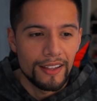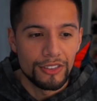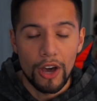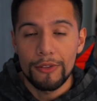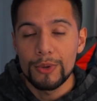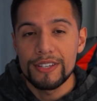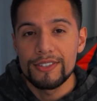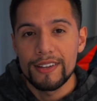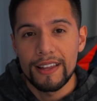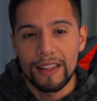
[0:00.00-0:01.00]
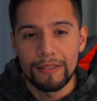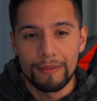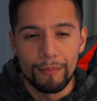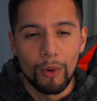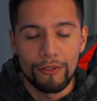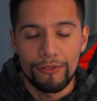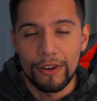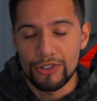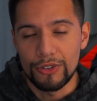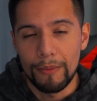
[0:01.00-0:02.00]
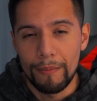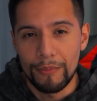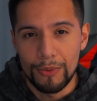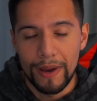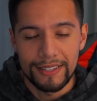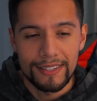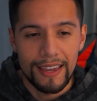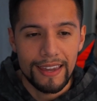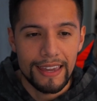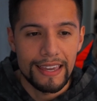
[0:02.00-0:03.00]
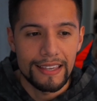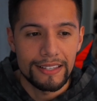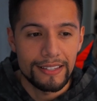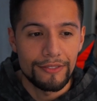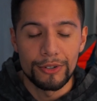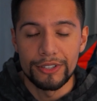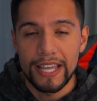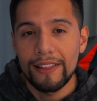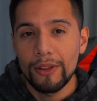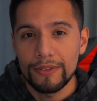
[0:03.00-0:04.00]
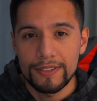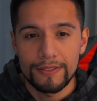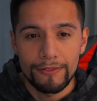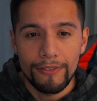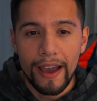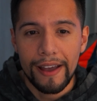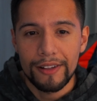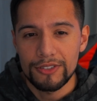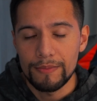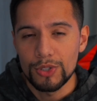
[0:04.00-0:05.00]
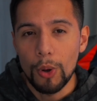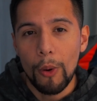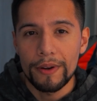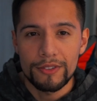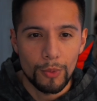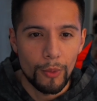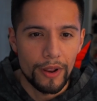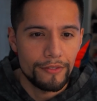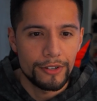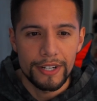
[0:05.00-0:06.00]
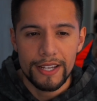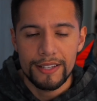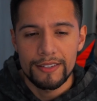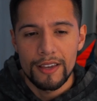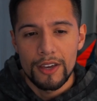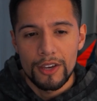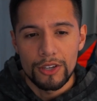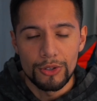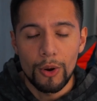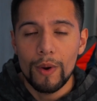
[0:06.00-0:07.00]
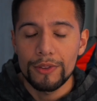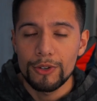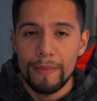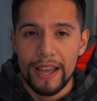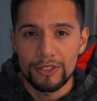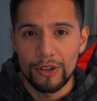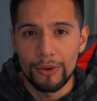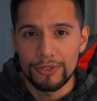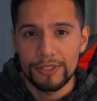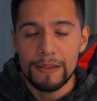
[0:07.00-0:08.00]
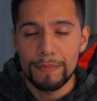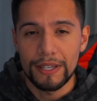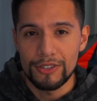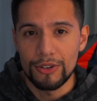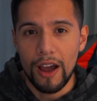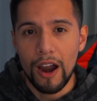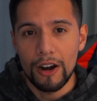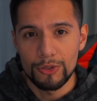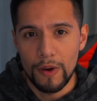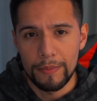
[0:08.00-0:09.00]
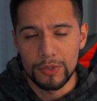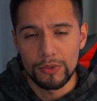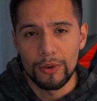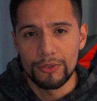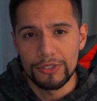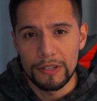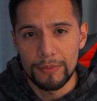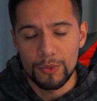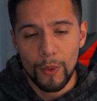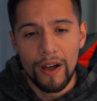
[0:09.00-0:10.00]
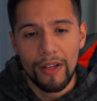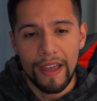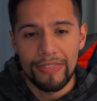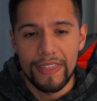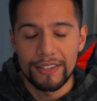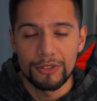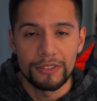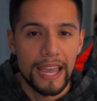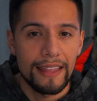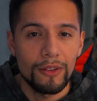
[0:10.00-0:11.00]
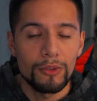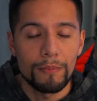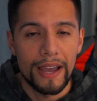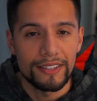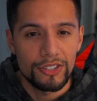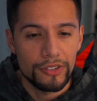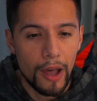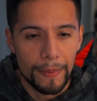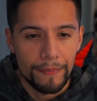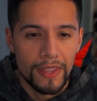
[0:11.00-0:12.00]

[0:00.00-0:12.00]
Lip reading: The other reason, and more functional, you might say, is if you're downloading some files, some torrents, whatever it is, you don't want your Mac to go to sleep because your hard drives will go to sleep as well, and then your download might stop.